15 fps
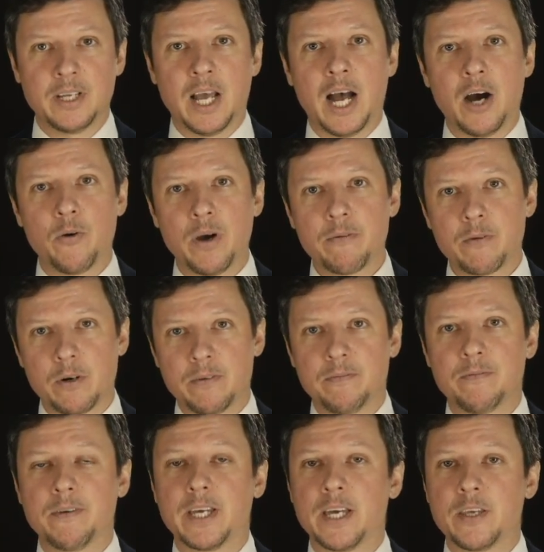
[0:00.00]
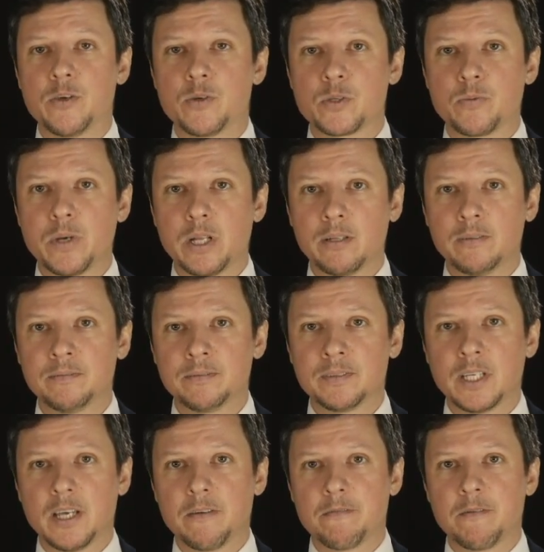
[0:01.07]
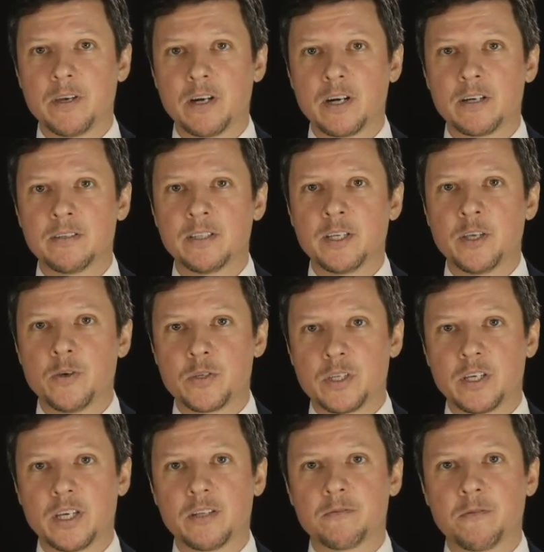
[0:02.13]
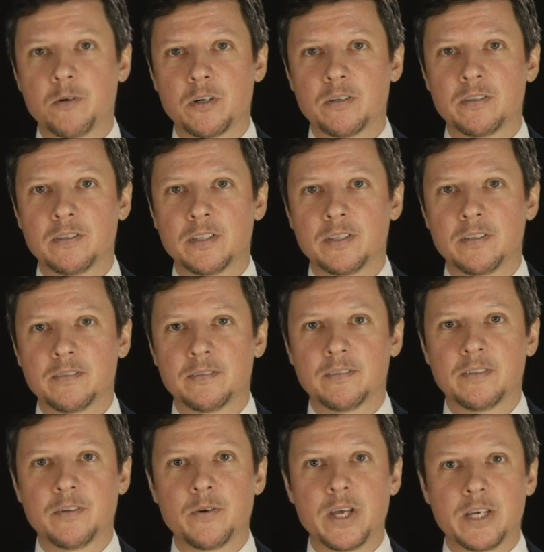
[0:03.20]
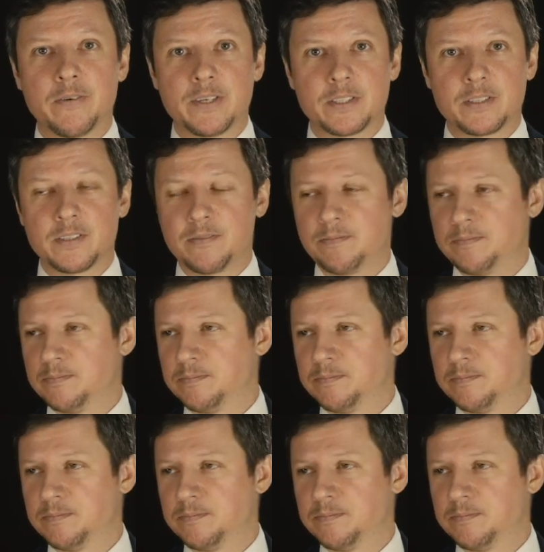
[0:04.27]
However, we can use will if we are using it for requests.